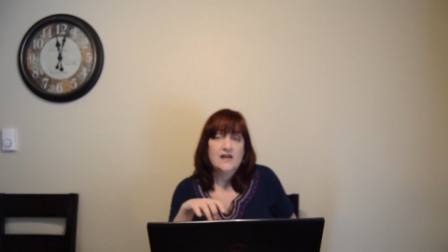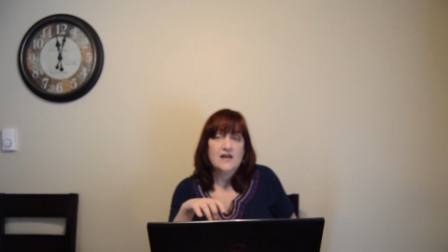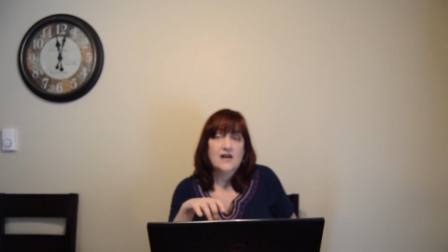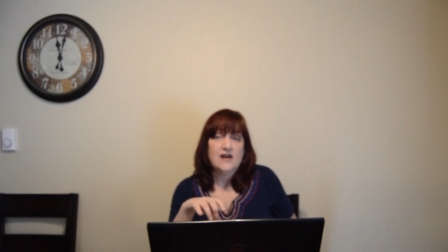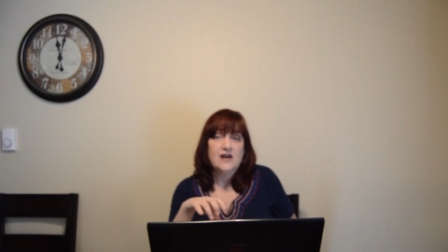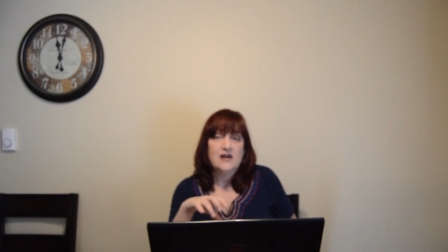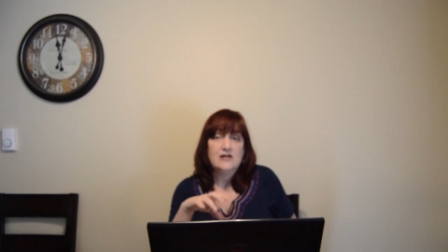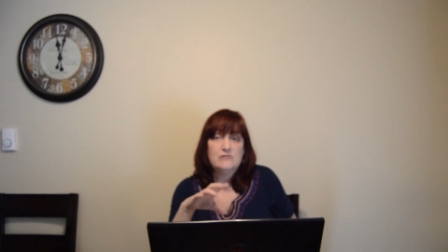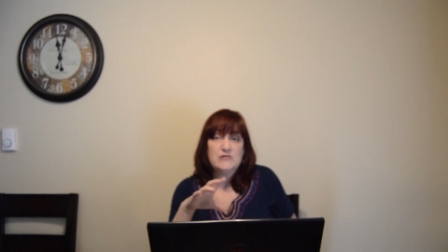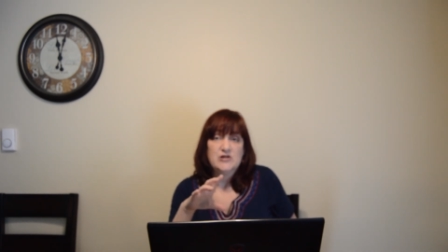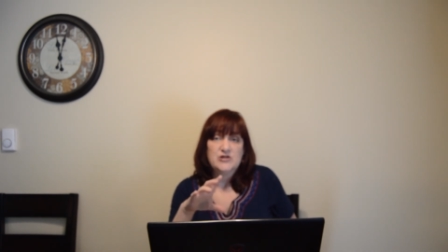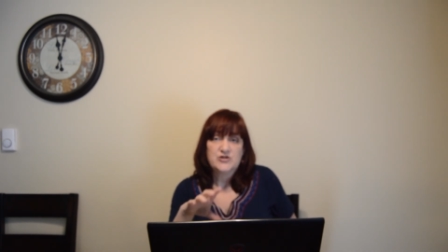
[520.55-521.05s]

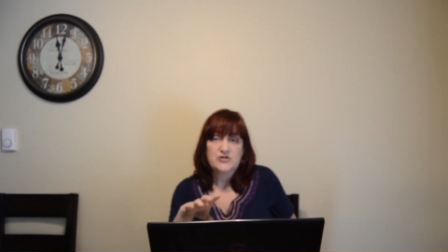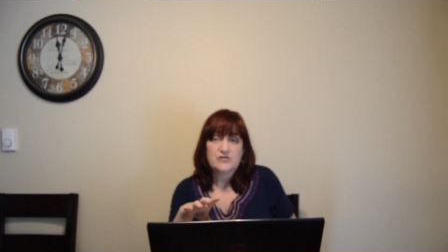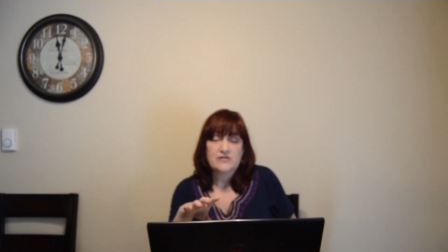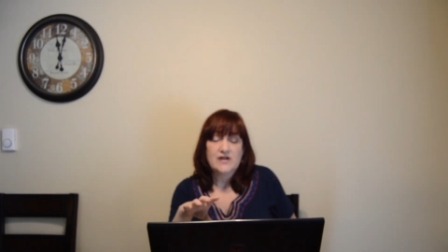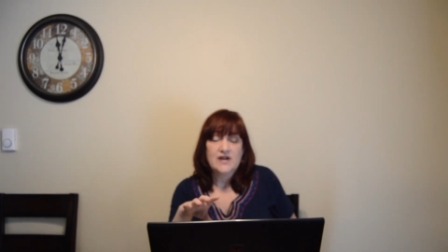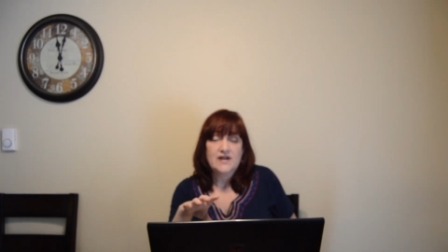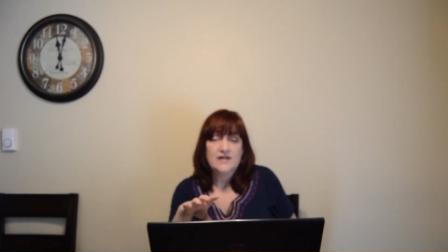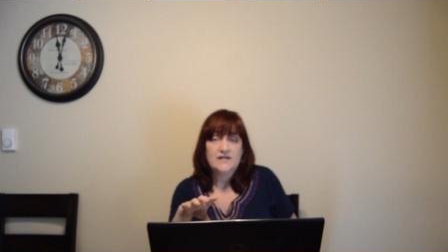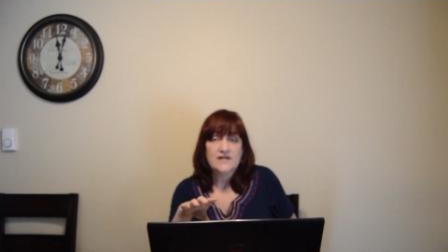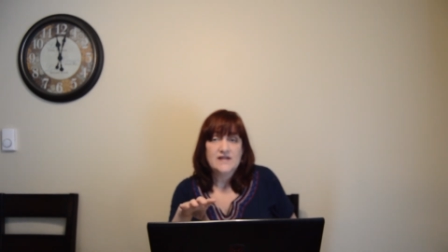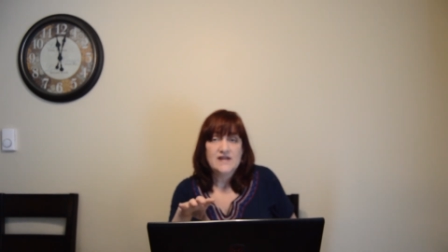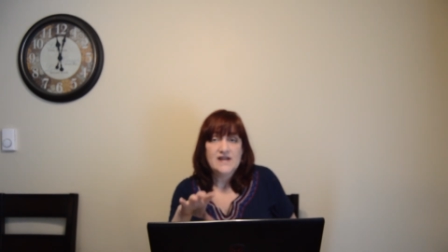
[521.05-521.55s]
a
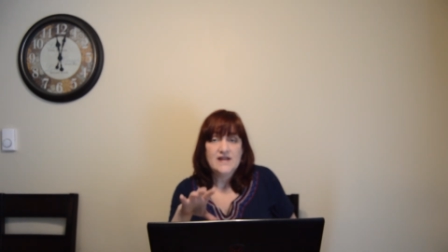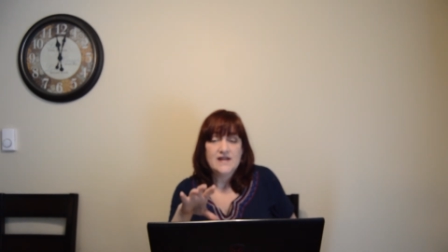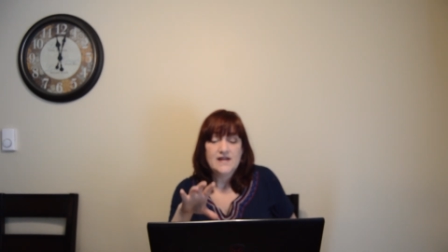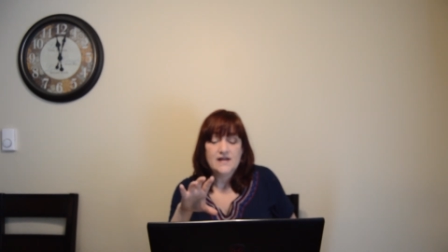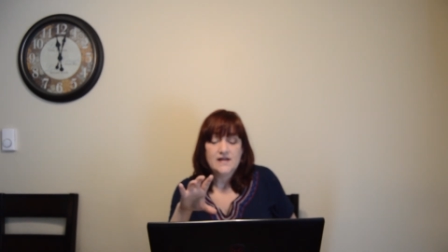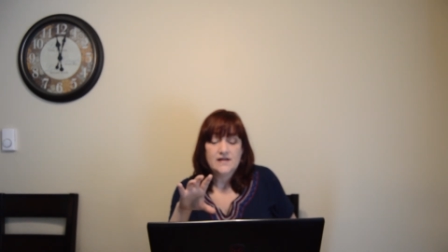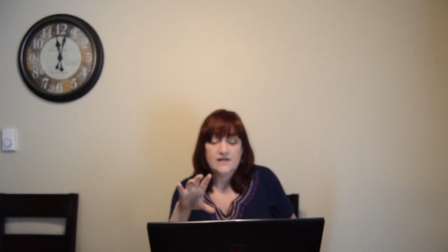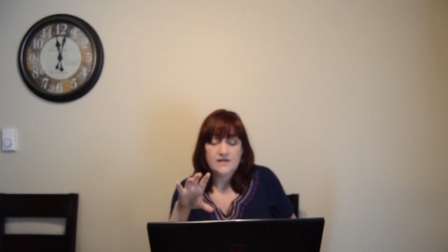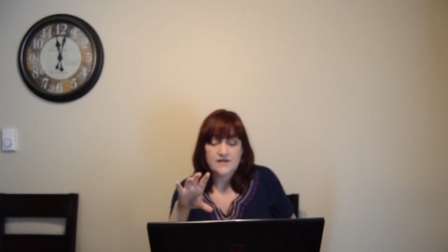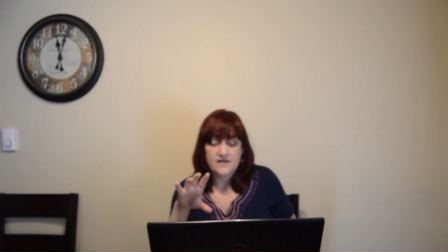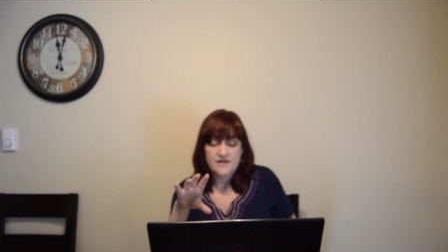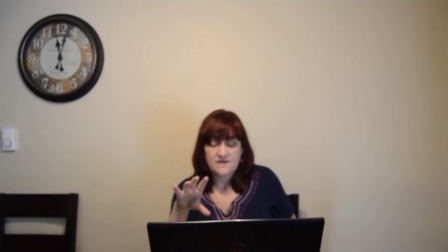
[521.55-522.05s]
trend
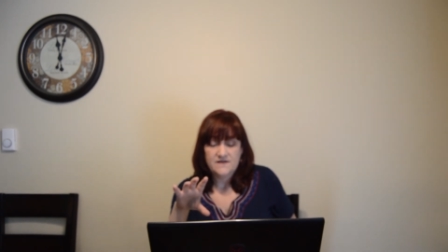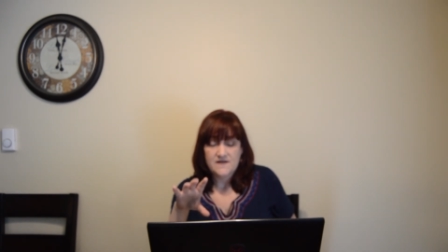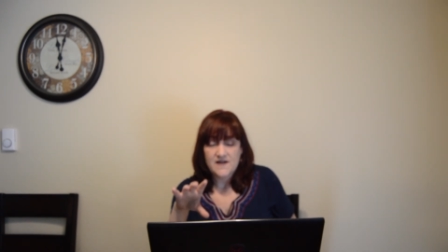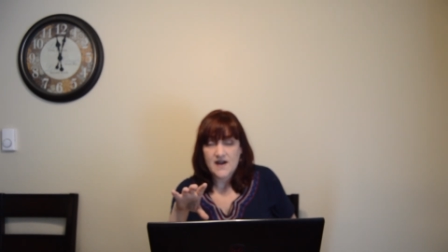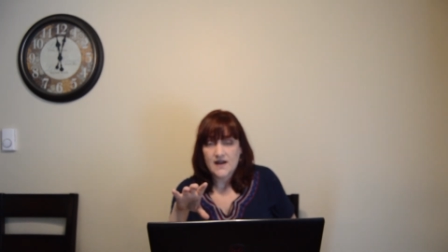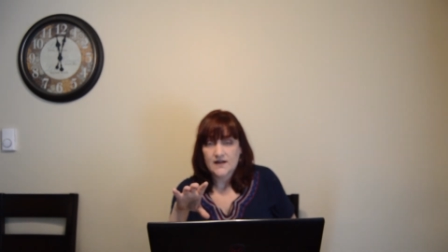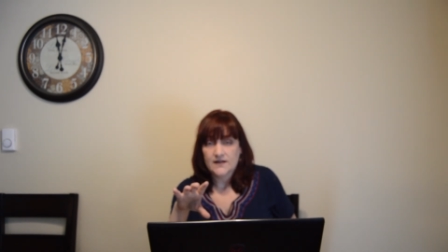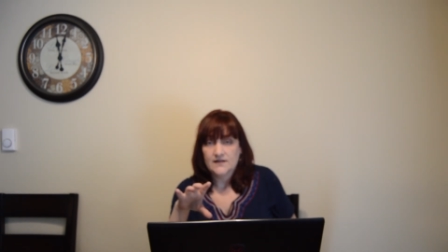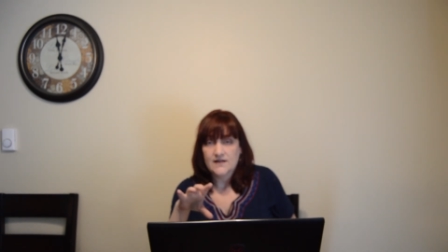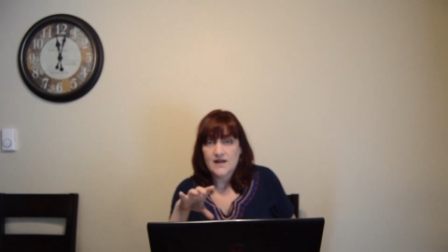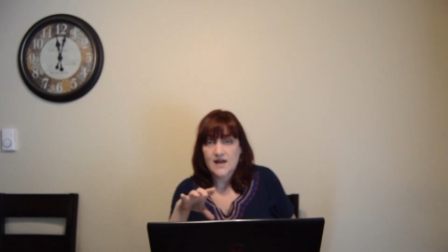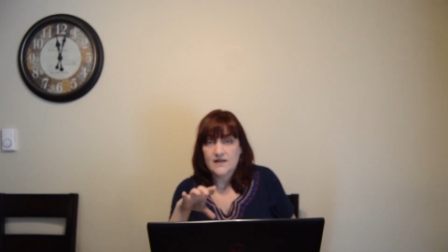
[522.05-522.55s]
in the
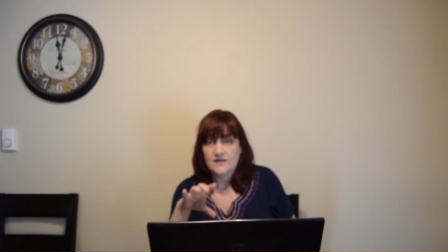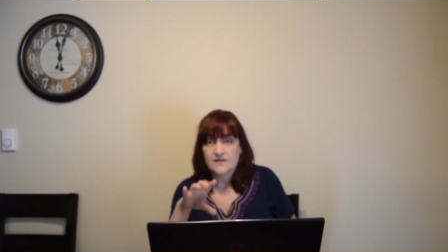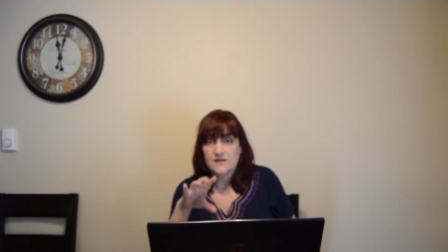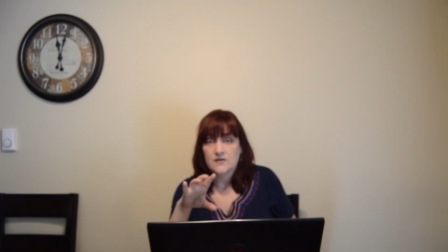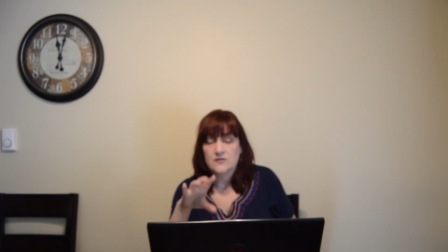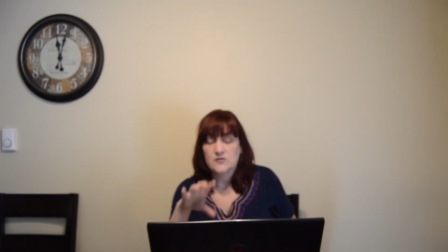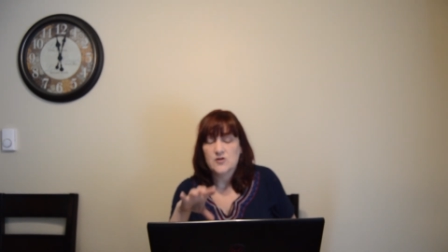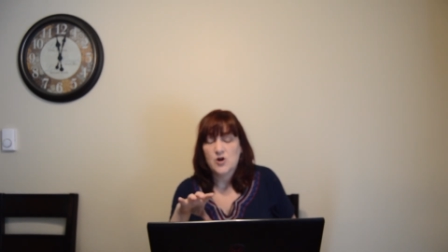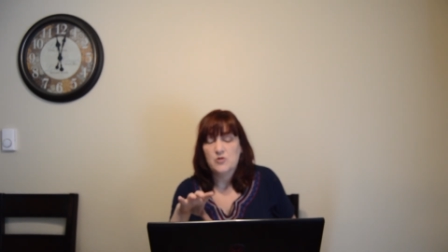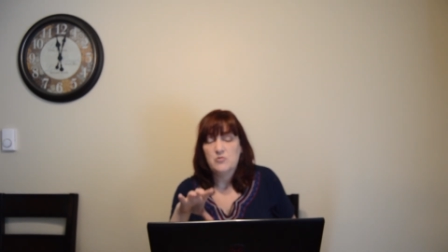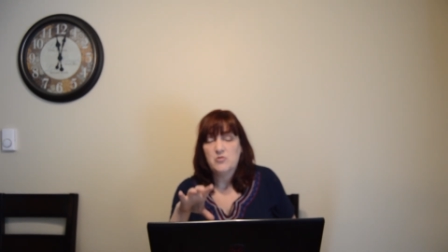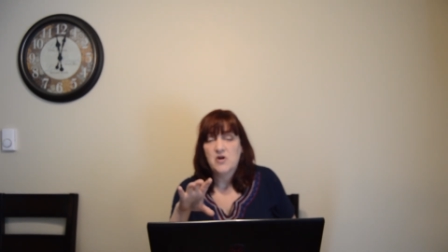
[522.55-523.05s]
fact that the
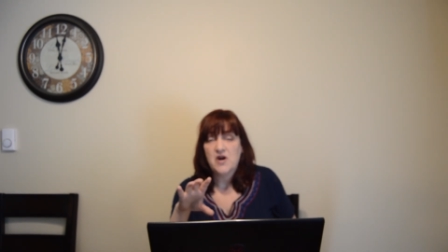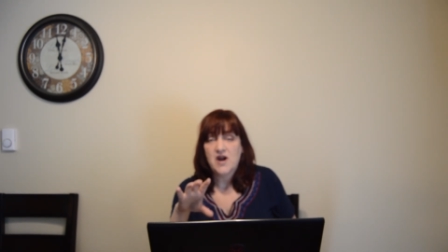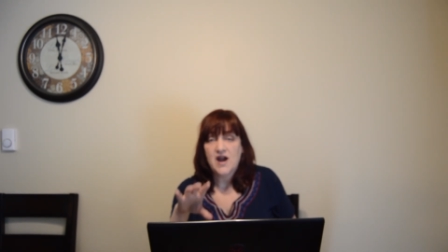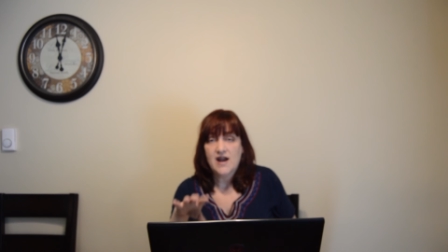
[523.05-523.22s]
global